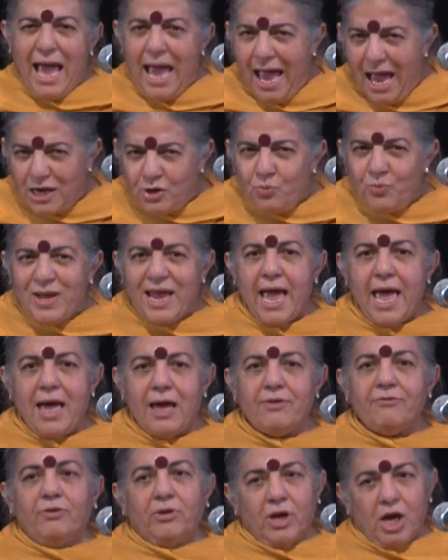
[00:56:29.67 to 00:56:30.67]
And we
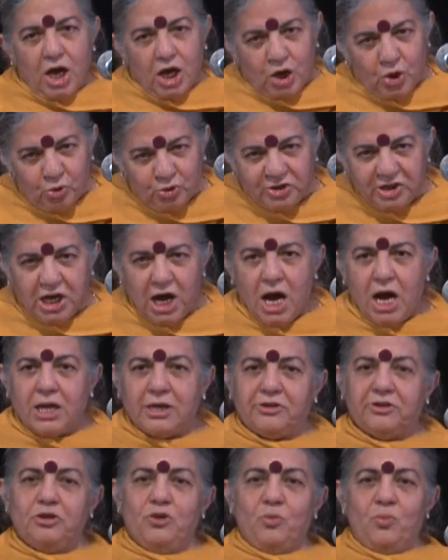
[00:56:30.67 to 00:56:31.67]
have good
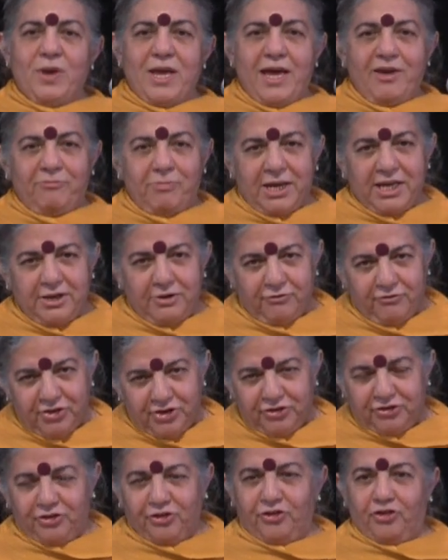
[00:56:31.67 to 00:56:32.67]
garden, we have
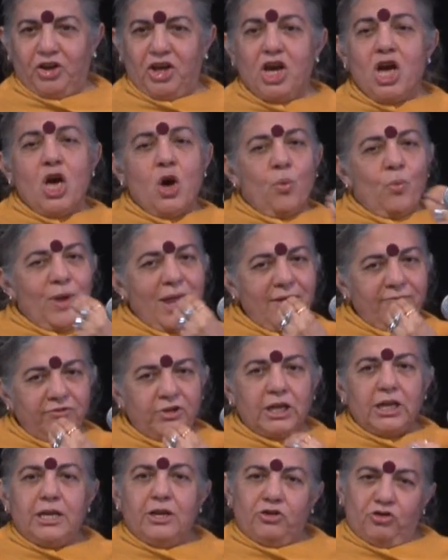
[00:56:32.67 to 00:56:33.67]
biodiversity, we have
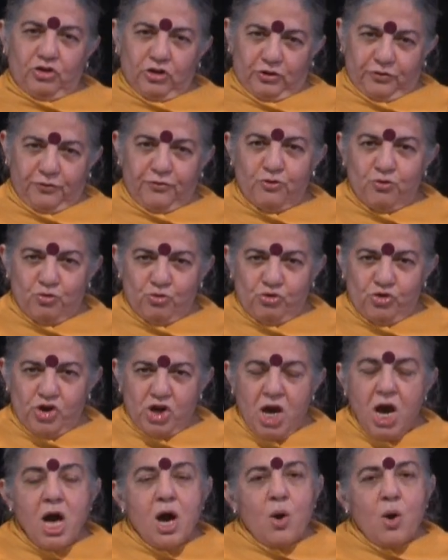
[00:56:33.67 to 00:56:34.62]
delicious food.